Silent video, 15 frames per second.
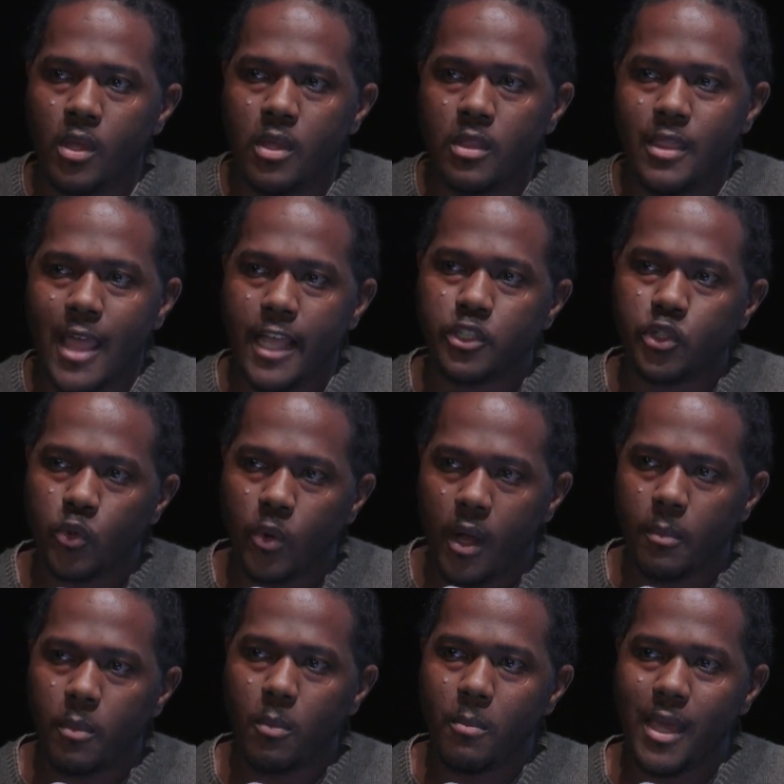That
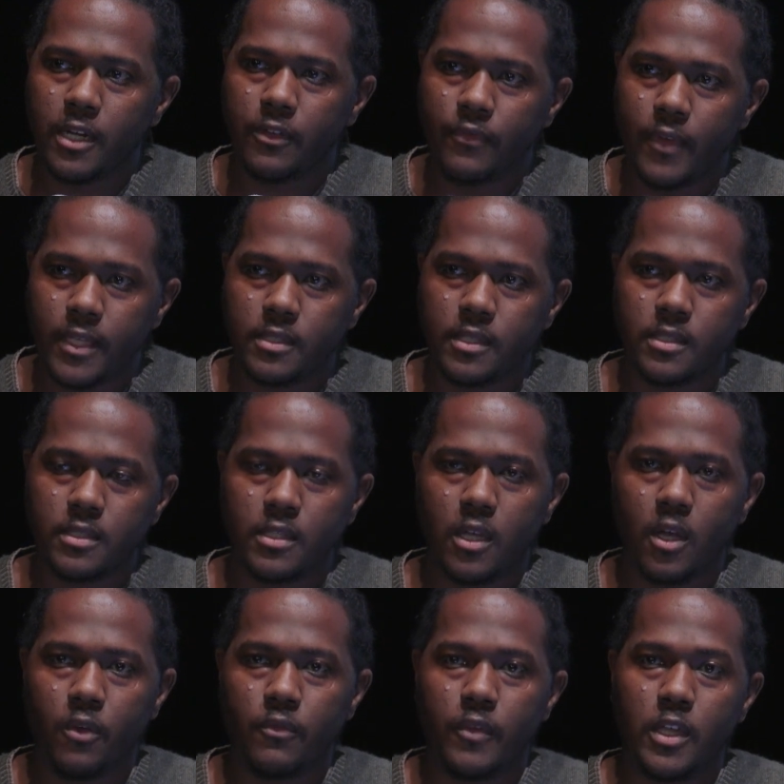scramble manifests
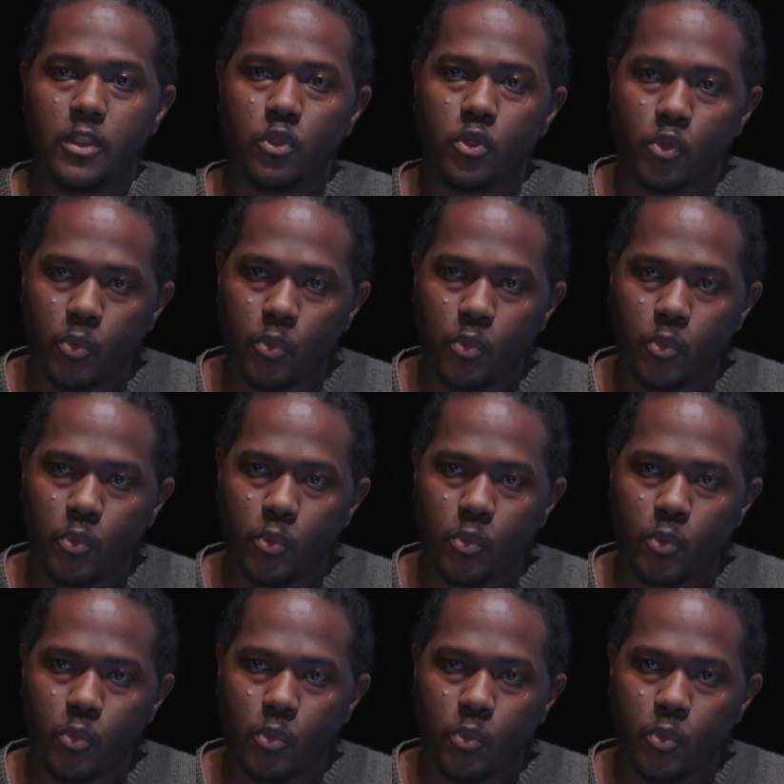itself in